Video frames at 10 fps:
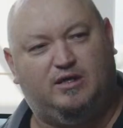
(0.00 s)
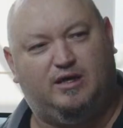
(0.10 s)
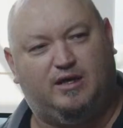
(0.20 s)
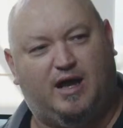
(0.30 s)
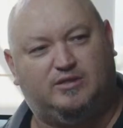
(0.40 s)

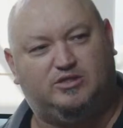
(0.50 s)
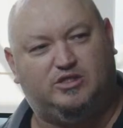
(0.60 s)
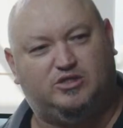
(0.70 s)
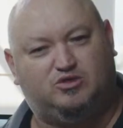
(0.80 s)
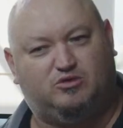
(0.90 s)
God's
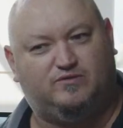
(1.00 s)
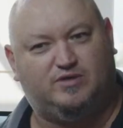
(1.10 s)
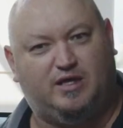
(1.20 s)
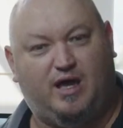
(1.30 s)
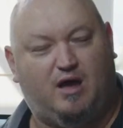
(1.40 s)
just sort of
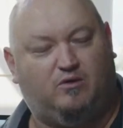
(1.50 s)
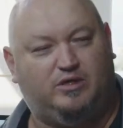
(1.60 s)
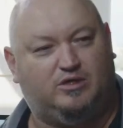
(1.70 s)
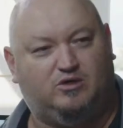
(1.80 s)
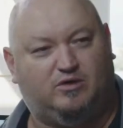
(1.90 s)
saying, "Oh,
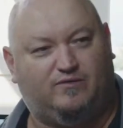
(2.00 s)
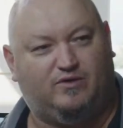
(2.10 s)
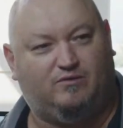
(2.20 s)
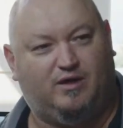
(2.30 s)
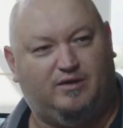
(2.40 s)
well, you can do
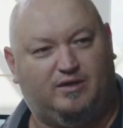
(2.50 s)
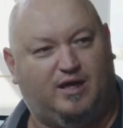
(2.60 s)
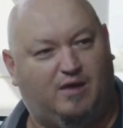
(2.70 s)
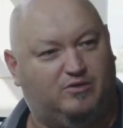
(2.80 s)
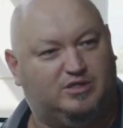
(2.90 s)
whatever you want, and then
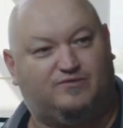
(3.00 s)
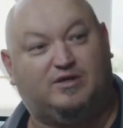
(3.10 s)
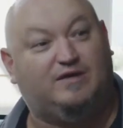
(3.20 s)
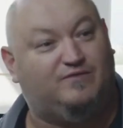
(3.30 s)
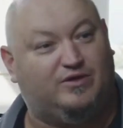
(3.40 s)
God will just
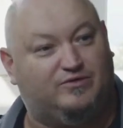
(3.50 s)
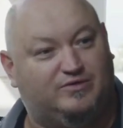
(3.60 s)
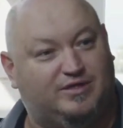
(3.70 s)
forgive you."